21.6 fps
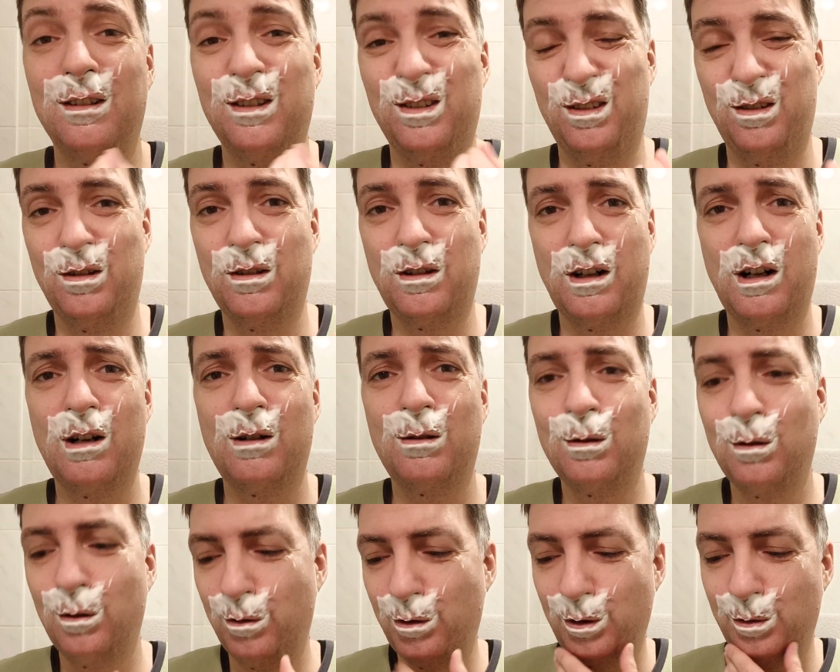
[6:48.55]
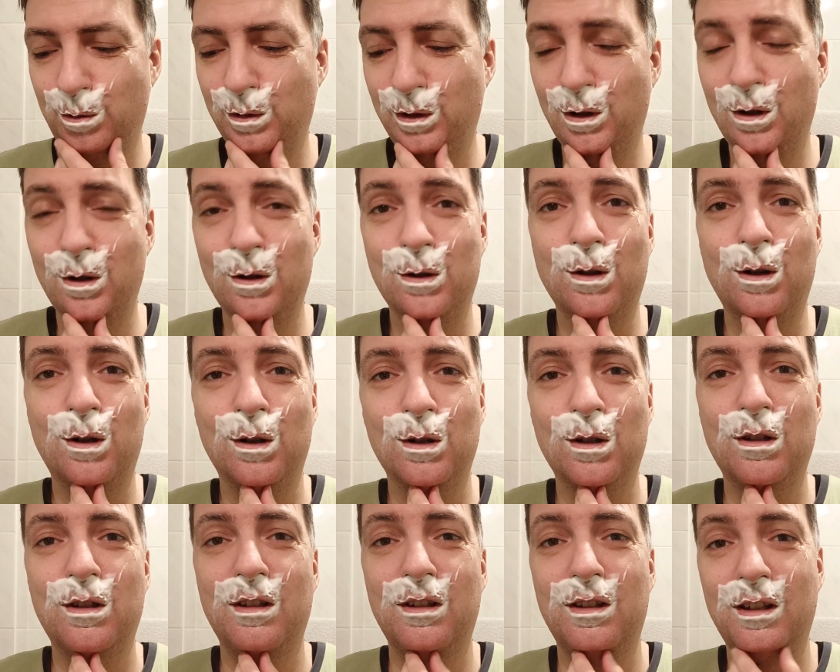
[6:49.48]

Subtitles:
growl from the exhaust,